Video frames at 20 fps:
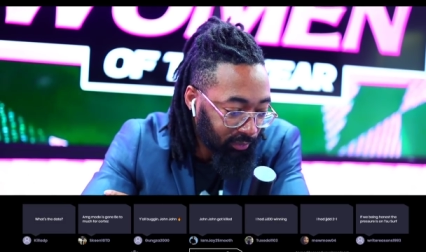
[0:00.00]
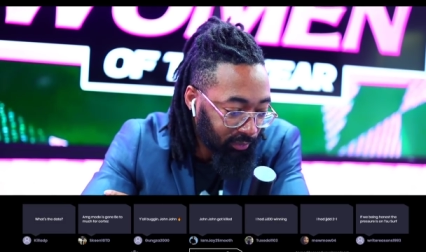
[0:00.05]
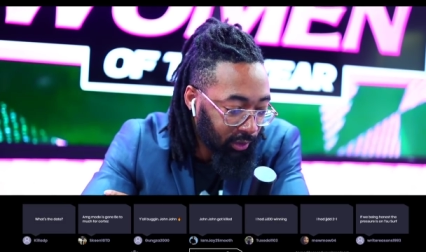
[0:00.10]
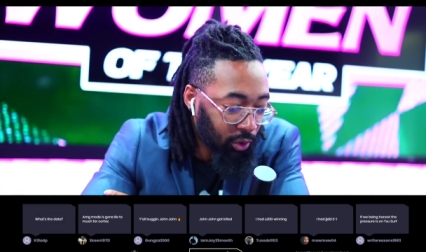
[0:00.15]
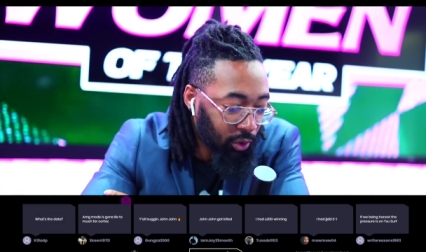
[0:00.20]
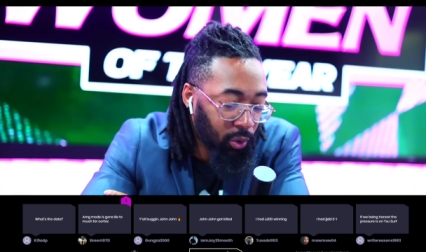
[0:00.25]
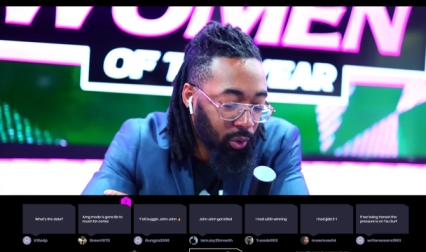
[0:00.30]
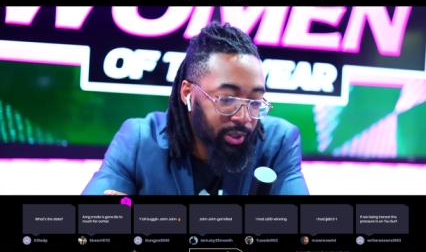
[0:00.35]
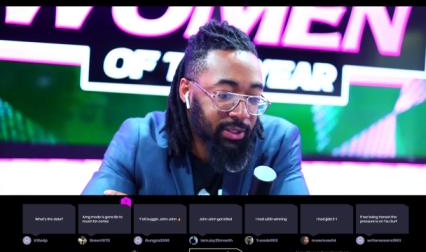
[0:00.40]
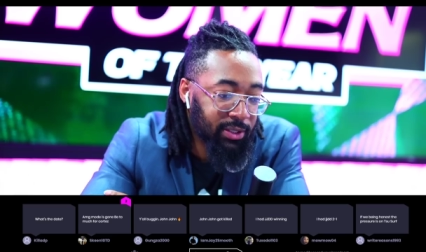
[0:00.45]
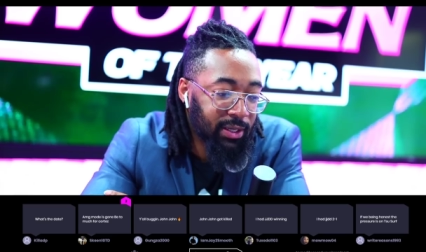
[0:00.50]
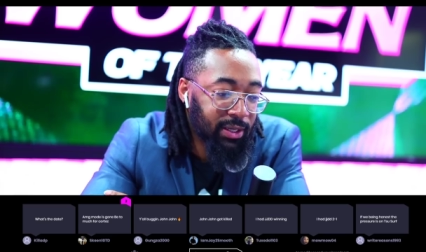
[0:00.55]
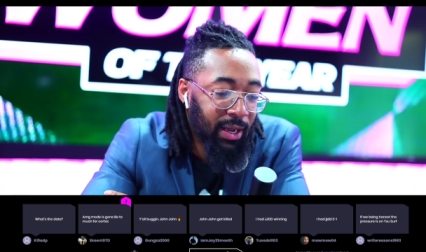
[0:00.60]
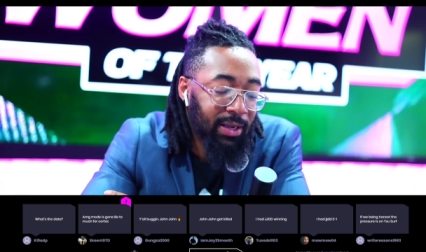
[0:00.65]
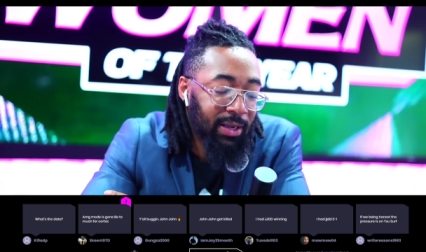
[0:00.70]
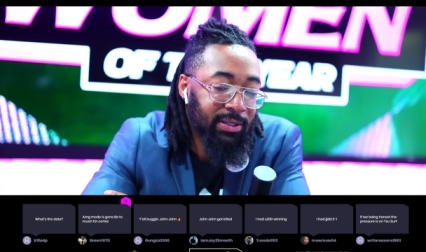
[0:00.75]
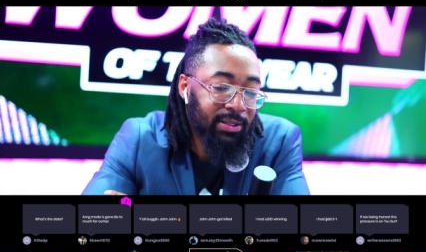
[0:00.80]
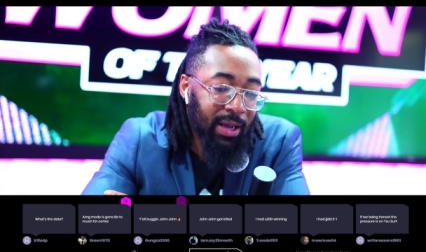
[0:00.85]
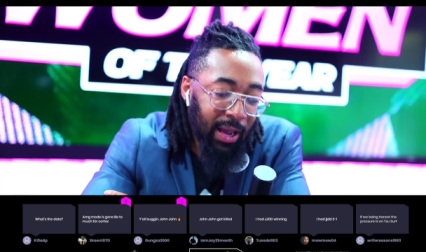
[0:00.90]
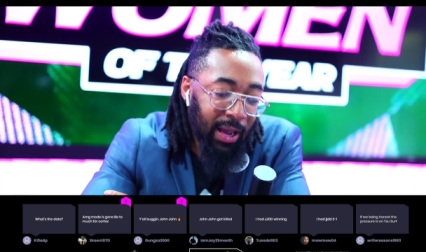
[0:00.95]

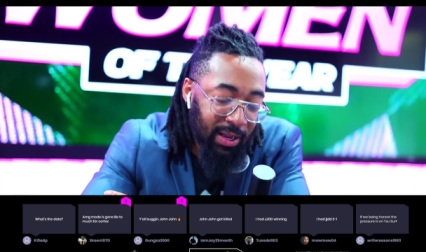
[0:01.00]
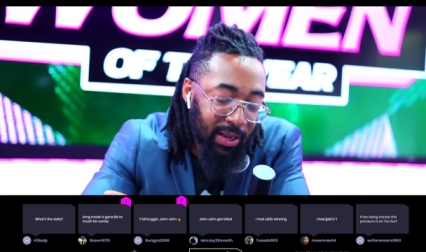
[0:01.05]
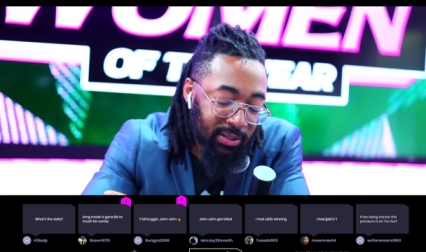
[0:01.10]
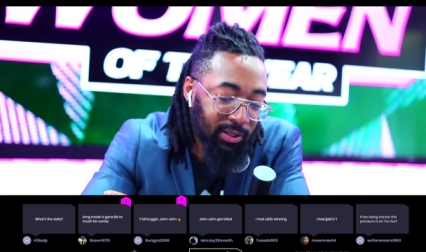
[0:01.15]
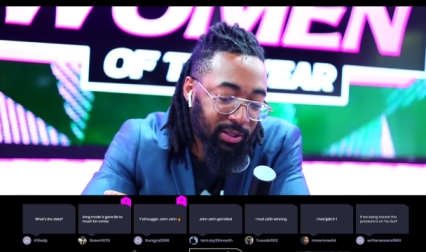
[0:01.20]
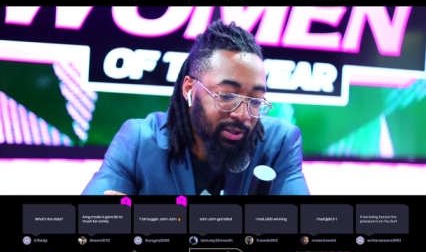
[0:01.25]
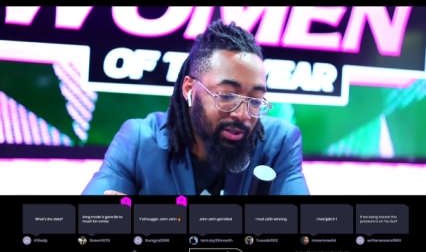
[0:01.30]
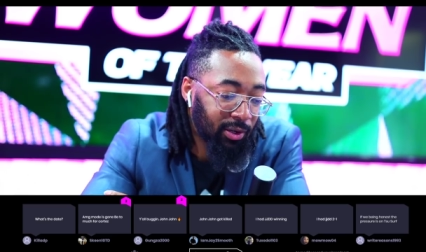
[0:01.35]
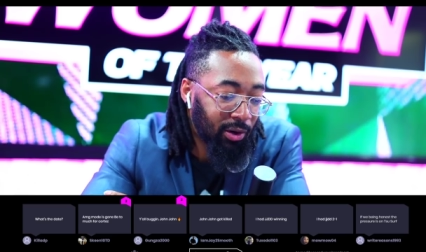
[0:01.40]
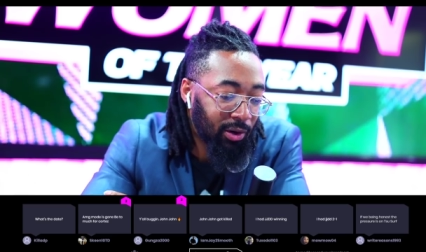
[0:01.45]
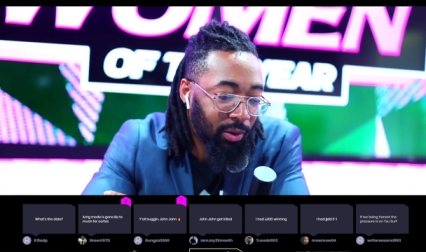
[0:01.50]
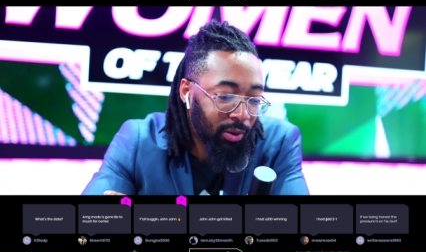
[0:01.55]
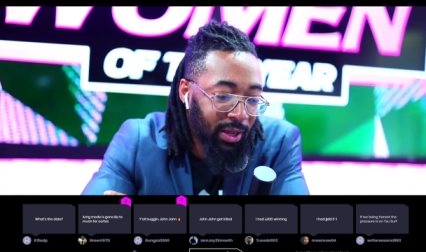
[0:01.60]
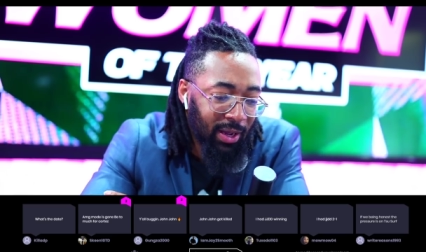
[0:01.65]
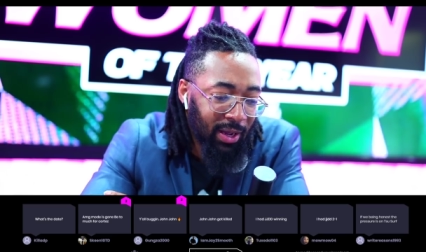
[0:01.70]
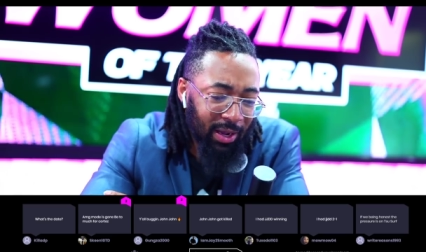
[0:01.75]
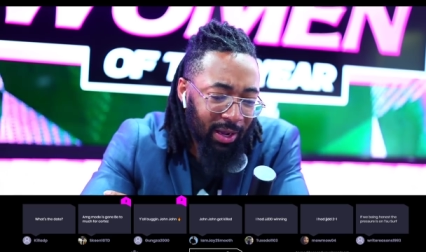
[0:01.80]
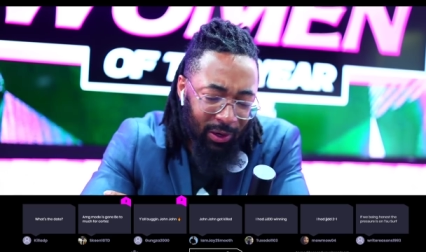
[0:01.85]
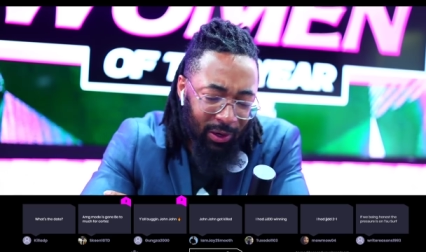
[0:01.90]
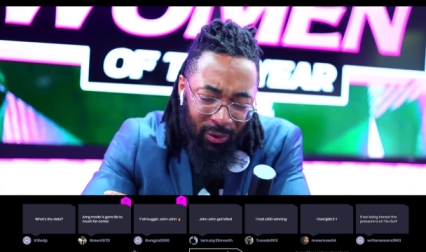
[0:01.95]
Cortez has to know,
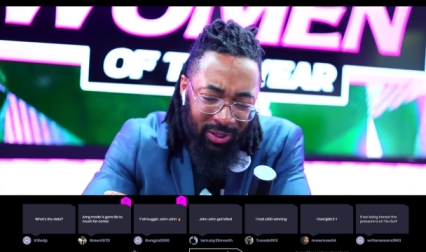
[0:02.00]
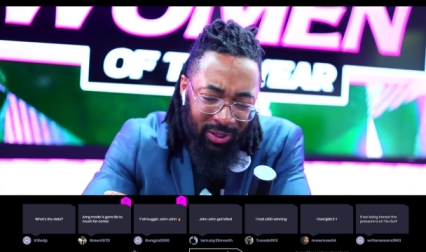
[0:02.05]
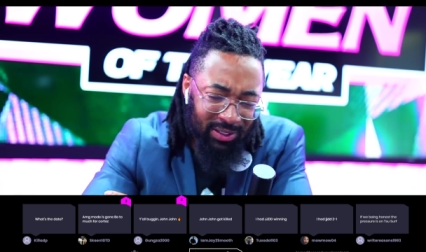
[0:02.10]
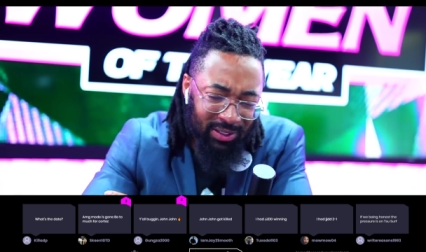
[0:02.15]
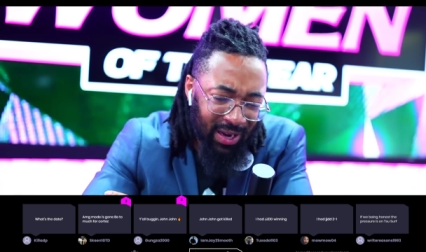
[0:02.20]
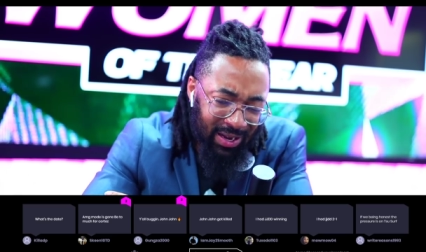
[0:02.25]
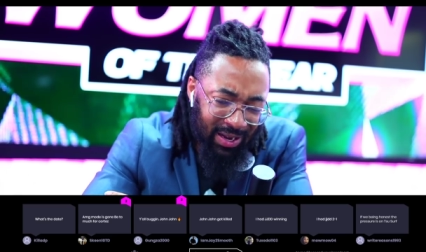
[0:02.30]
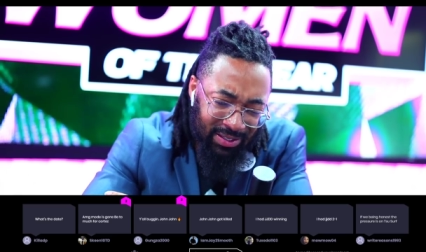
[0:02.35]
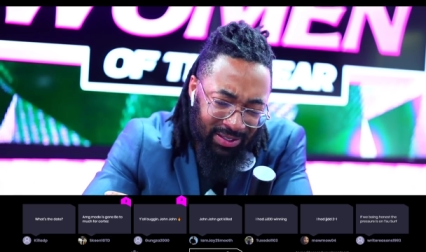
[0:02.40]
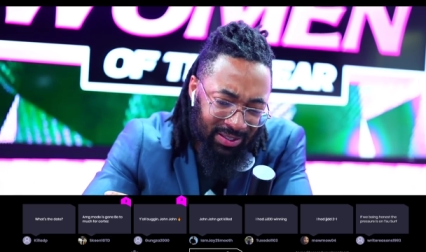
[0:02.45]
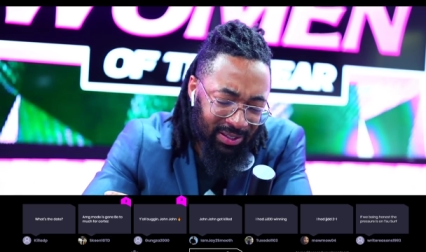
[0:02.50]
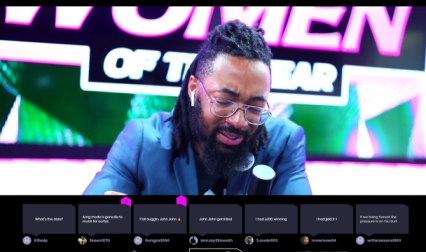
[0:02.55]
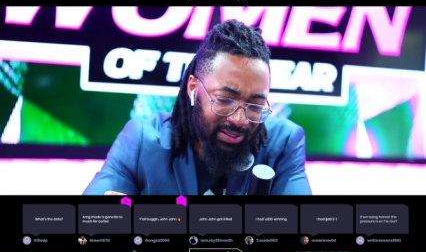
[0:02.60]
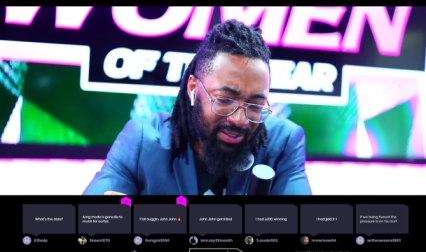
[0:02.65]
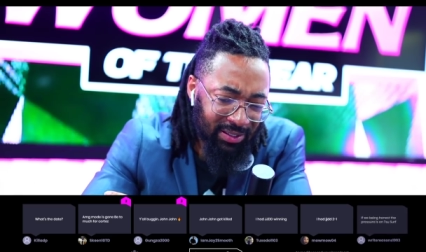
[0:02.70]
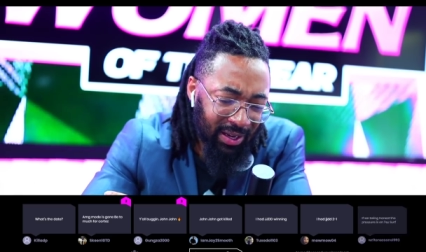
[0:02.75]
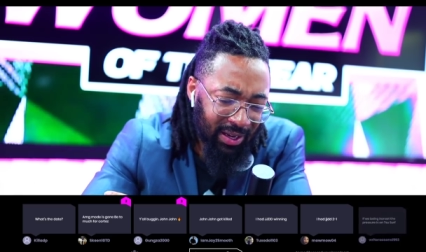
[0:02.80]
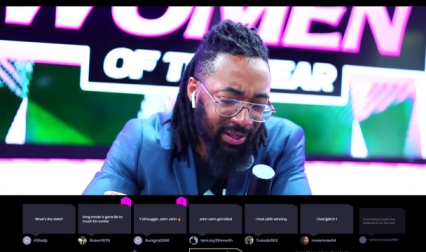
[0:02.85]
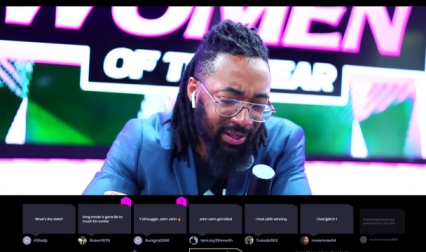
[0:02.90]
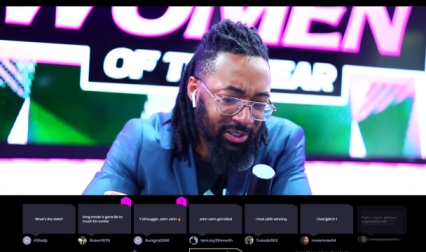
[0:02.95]
and Cortez is
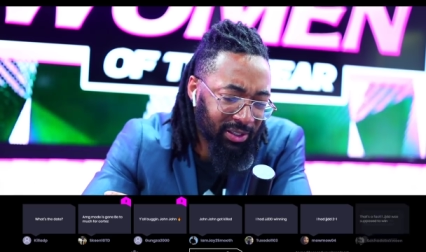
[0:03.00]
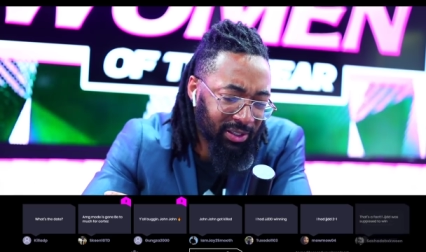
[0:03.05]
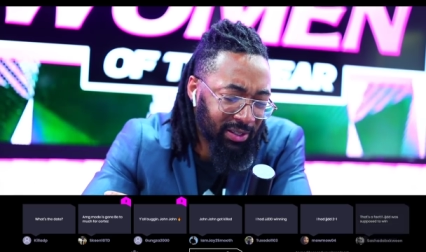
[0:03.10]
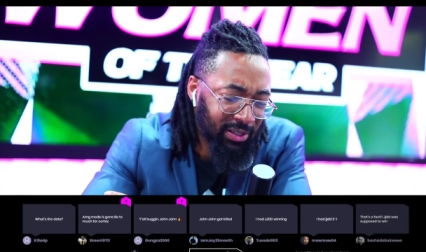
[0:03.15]
intelligent.